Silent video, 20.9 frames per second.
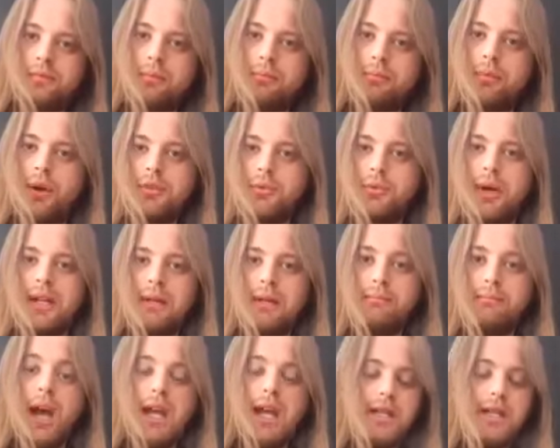box 1 in
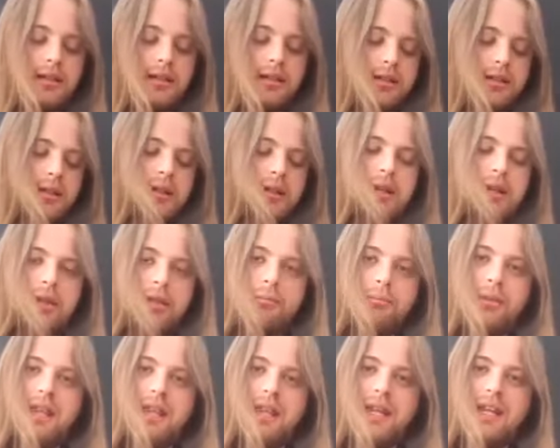minor,
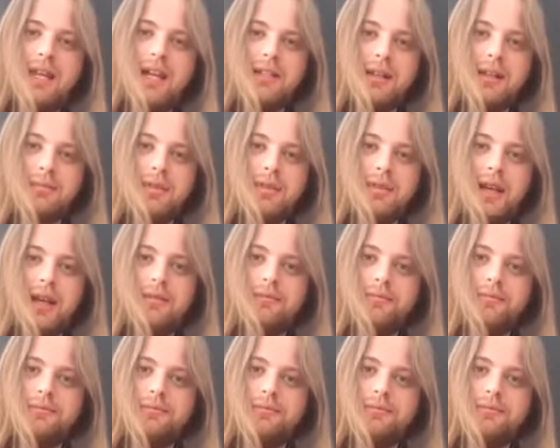but then he gets up to that